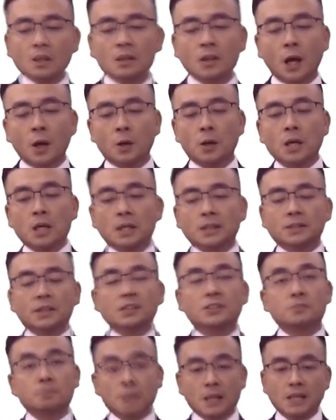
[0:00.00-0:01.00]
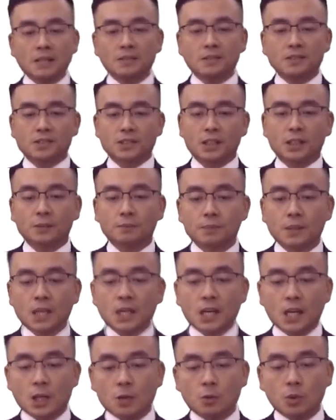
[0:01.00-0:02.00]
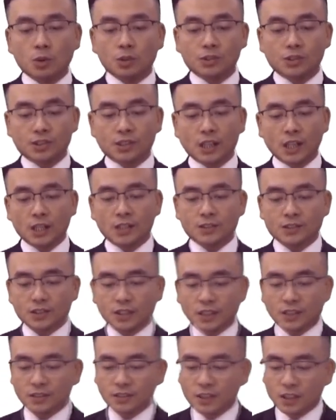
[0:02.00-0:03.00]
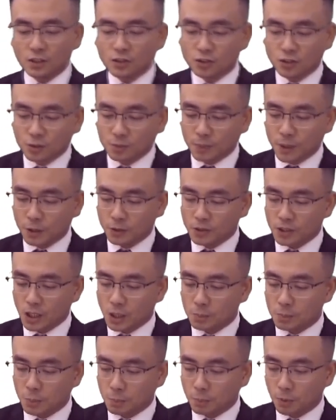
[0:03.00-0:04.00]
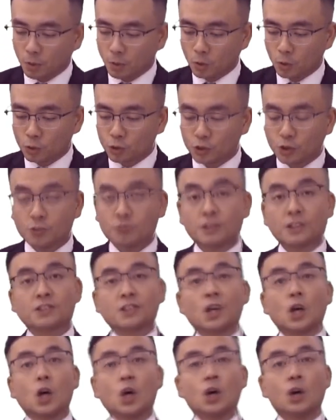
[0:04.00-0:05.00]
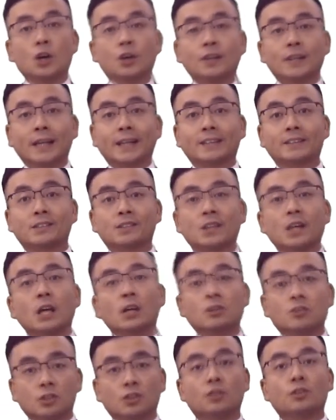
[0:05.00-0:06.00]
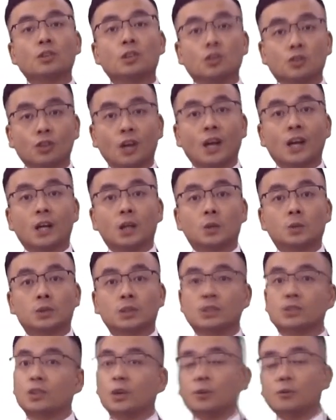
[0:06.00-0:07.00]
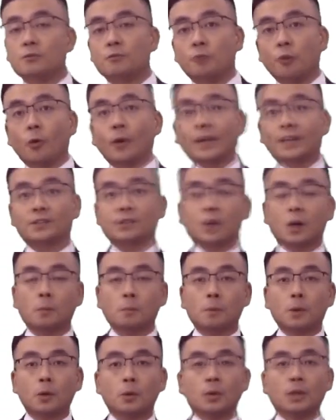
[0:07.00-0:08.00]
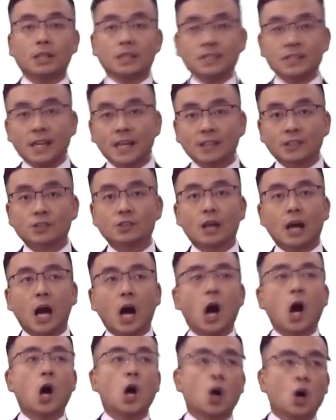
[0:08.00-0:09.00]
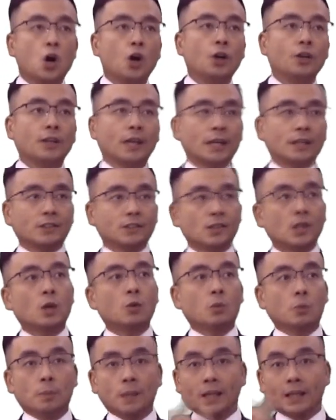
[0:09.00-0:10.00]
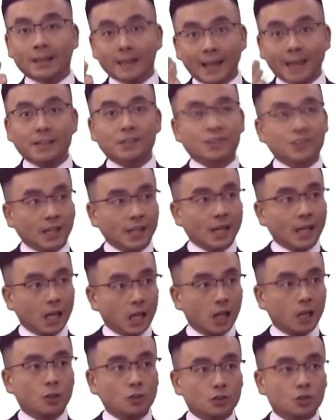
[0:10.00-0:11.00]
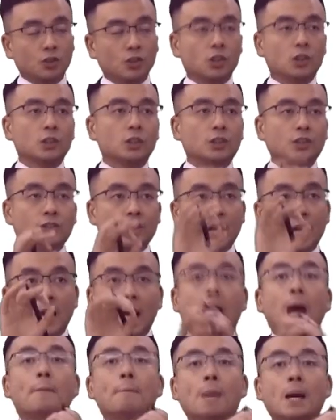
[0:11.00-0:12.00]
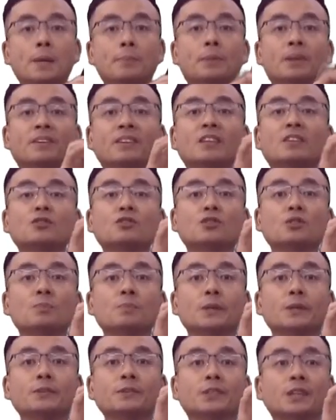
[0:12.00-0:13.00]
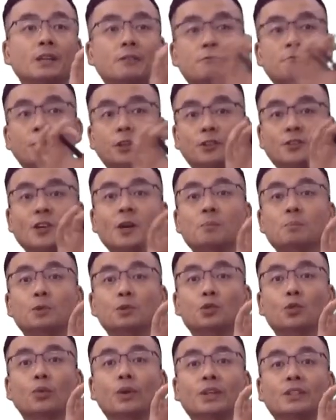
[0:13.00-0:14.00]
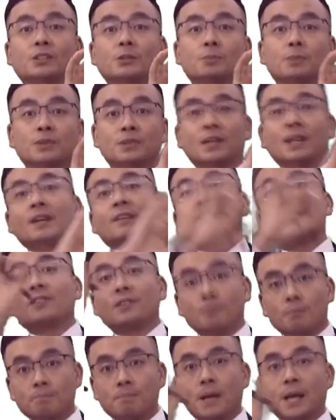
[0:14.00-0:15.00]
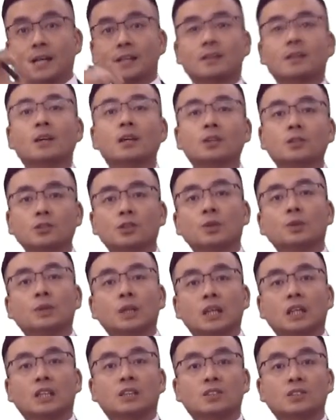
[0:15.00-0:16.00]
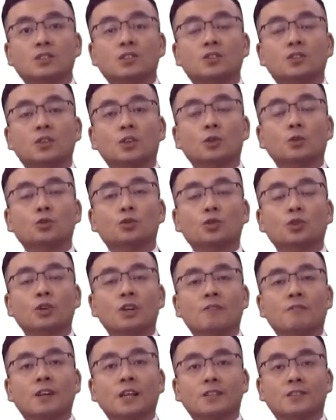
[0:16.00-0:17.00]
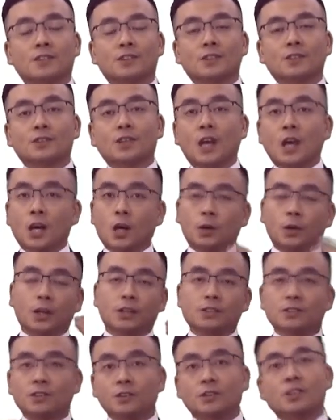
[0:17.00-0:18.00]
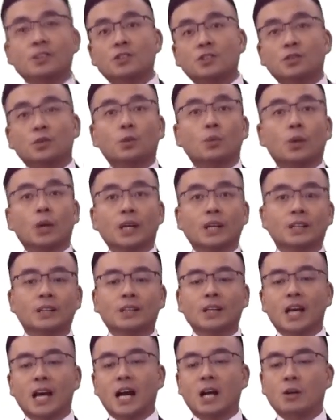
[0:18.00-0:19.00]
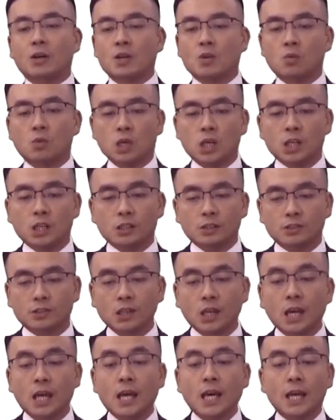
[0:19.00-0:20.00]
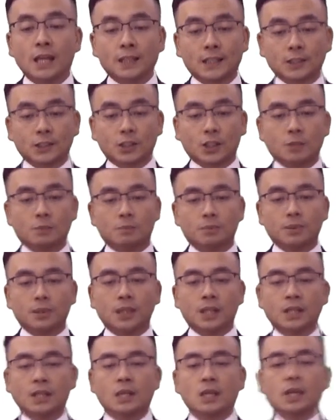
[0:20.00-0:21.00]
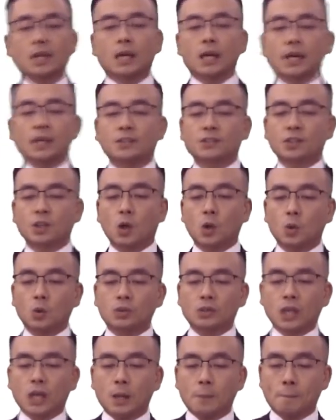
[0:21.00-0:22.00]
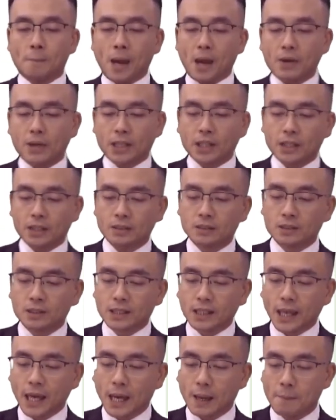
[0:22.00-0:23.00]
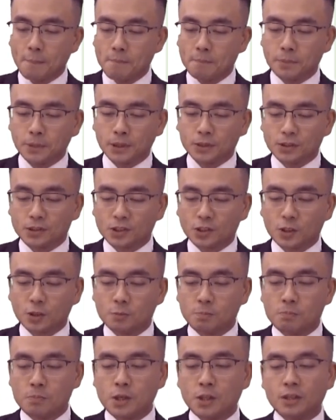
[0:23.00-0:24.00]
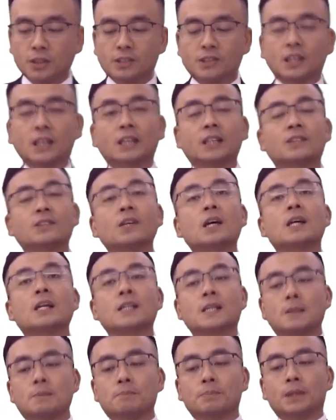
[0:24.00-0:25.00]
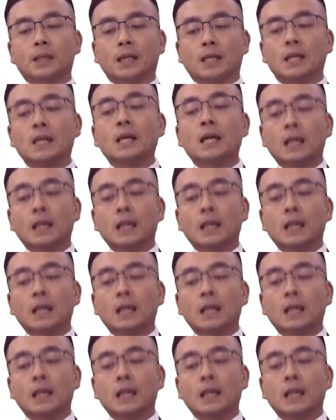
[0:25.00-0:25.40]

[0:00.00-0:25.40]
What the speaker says: Now, this means that it will certainly distribute a proportion of its earnings to the shareholders. So, for example, yes, our earnings will be, let's say, $100, and maybe distributing, for example, 20% back to the institutional investors. Okay, so this is the way that how it works. Another company is called American Campus Communities Company,